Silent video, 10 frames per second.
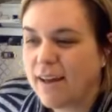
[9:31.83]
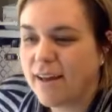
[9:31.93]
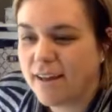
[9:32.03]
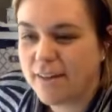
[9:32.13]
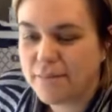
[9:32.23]

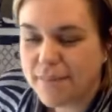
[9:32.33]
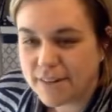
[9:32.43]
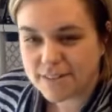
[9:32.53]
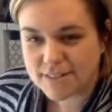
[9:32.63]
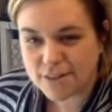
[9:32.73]
Um,
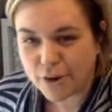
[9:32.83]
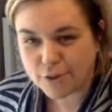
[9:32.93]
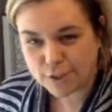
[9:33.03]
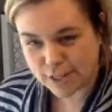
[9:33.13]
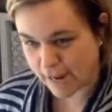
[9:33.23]
there's
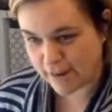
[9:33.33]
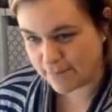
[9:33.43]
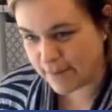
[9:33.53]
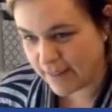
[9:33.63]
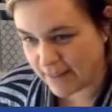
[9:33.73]
no
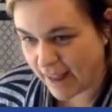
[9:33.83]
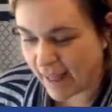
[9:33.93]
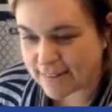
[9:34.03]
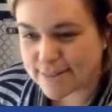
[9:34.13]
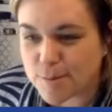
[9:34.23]
shame in
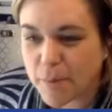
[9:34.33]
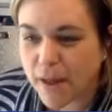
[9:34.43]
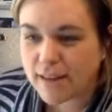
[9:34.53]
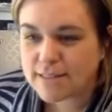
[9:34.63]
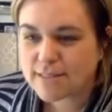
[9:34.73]
adding
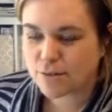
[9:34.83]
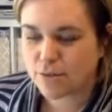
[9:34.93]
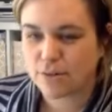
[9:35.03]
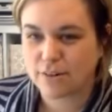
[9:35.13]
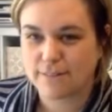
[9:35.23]
spice
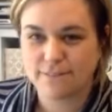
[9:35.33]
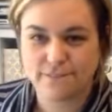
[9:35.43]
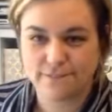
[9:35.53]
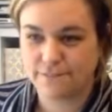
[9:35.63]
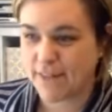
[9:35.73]
or
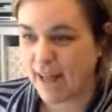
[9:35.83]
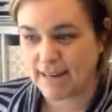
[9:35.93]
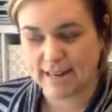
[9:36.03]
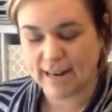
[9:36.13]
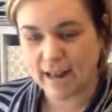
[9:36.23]

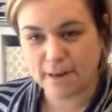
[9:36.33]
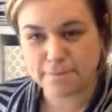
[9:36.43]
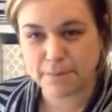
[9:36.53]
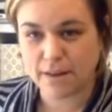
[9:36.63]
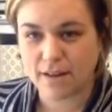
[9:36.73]
fatten it up.